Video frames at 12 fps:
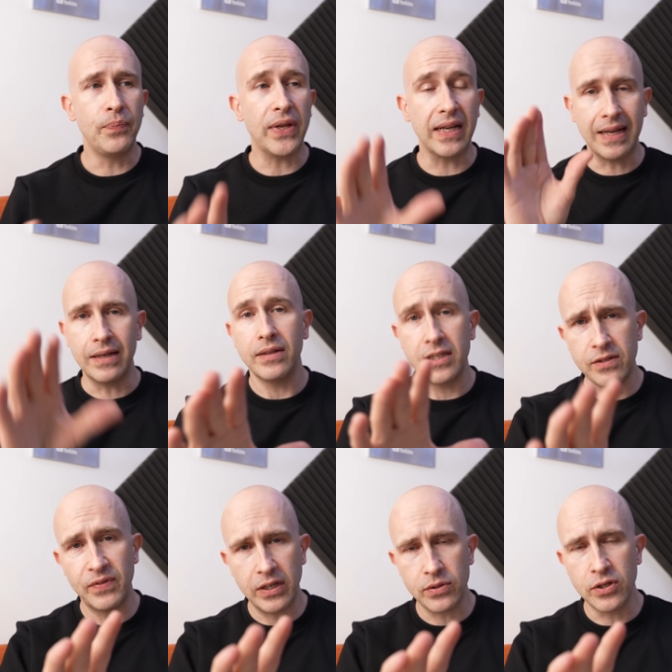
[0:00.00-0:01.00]
again, this
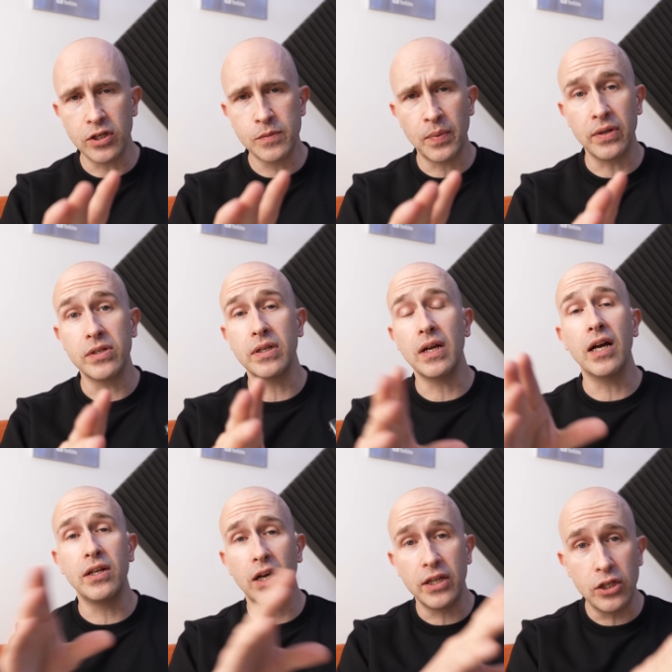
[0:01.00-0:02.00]
video is not sponsored.
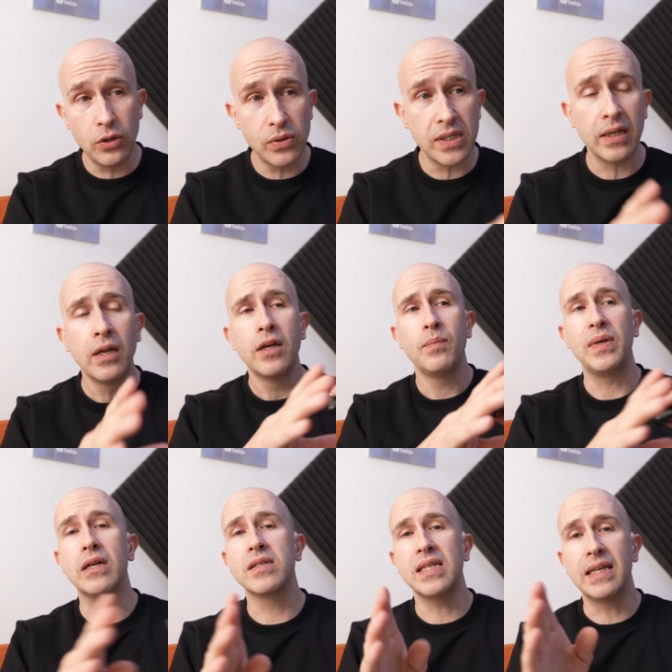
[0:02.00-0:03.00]
I use it
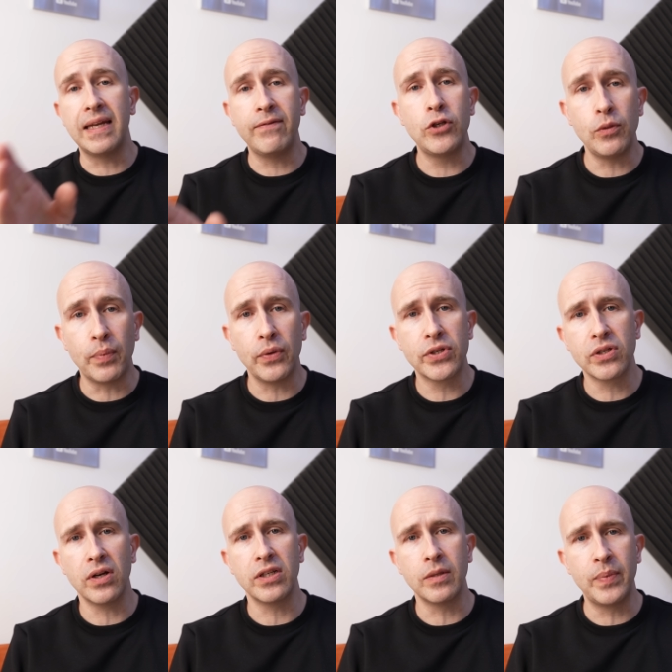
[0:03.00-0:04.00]
because it gives you both
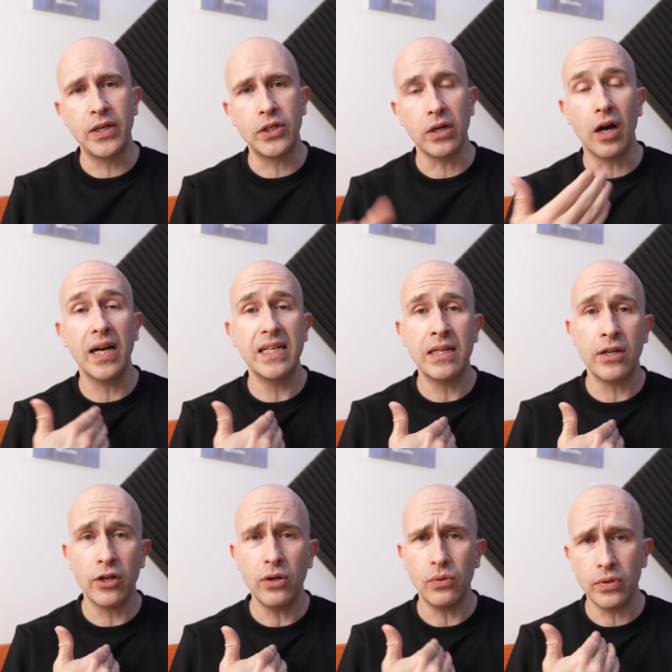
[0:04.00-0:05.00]
sides of the picture. I
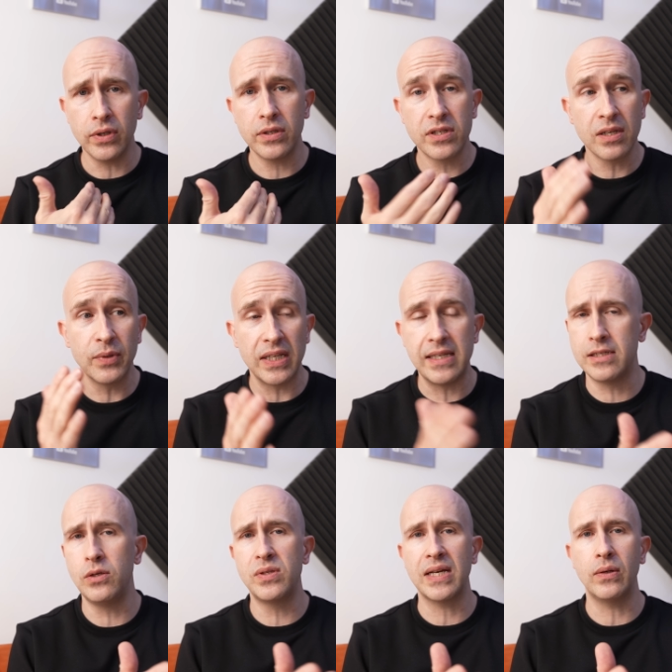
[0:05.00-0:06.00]
didn't know that some of these
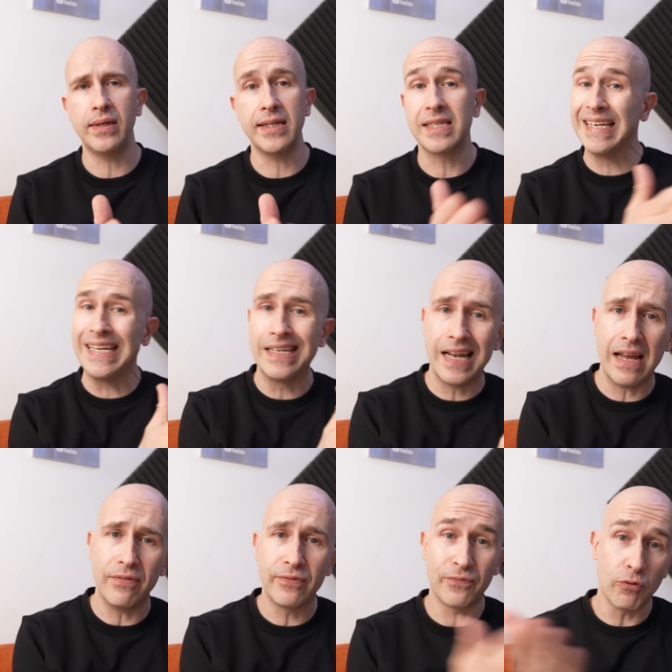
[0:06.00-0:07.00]
news outlets lean
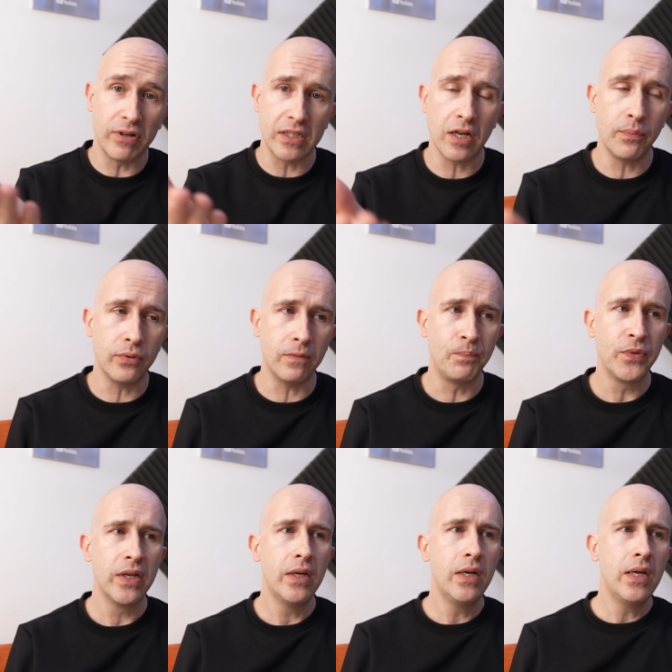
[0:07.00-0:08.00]
left, for example.
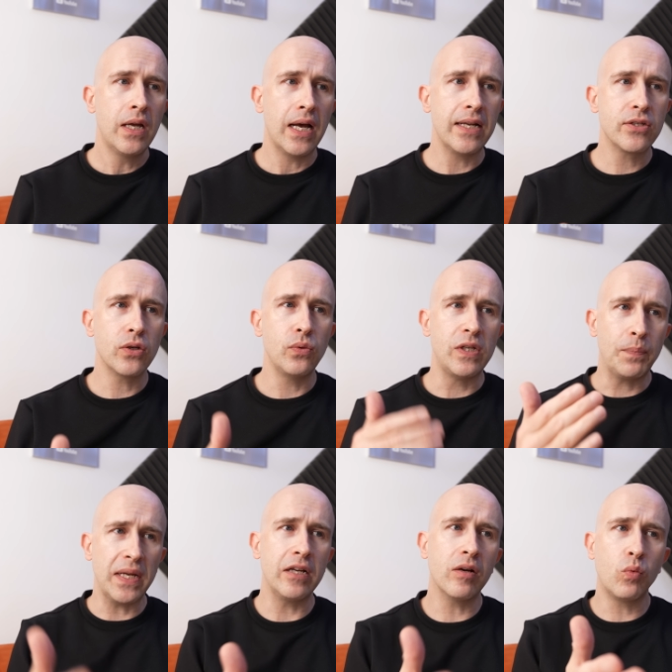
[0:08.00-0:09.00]
And so
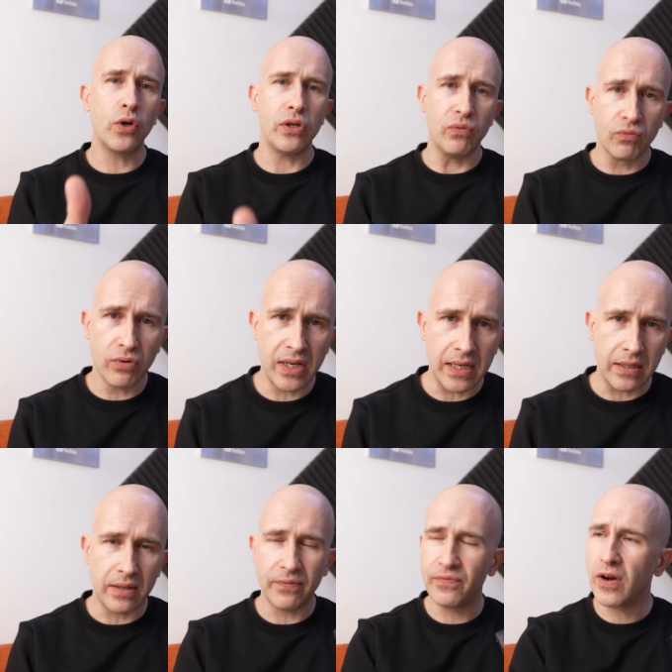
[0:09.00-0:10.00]
depending on what you read,
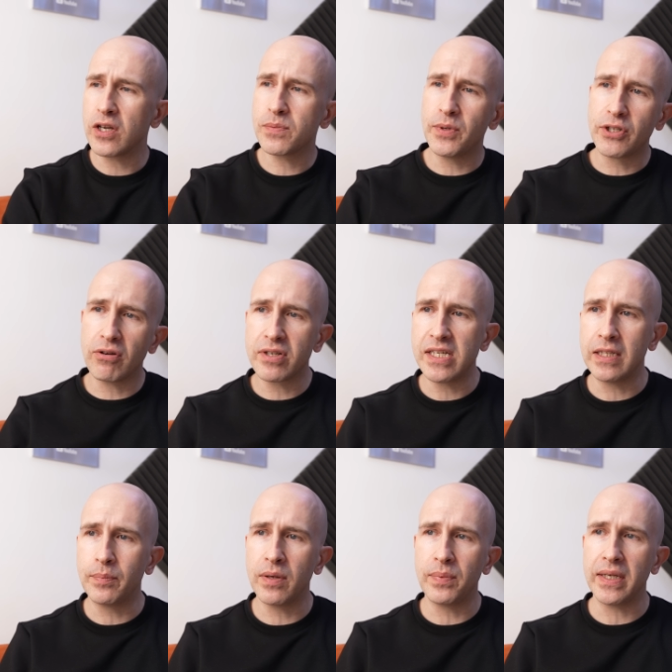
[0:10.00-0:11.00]
the vast majority of
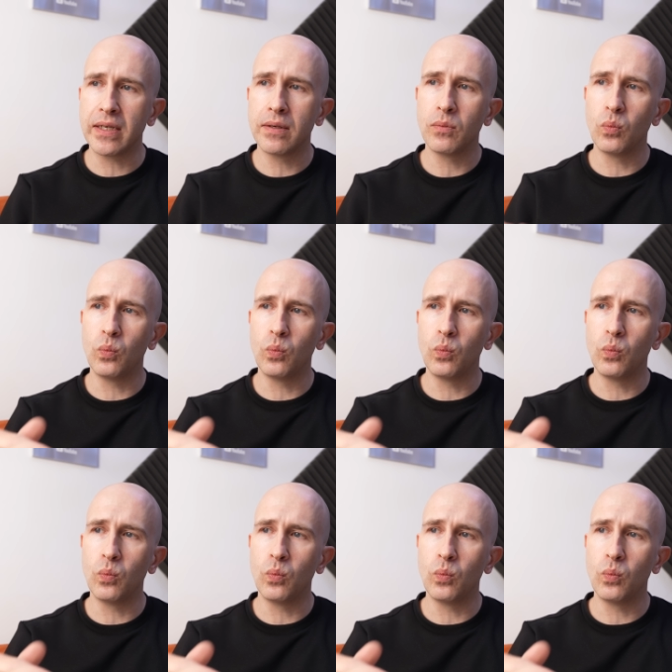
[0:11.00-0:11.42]
the public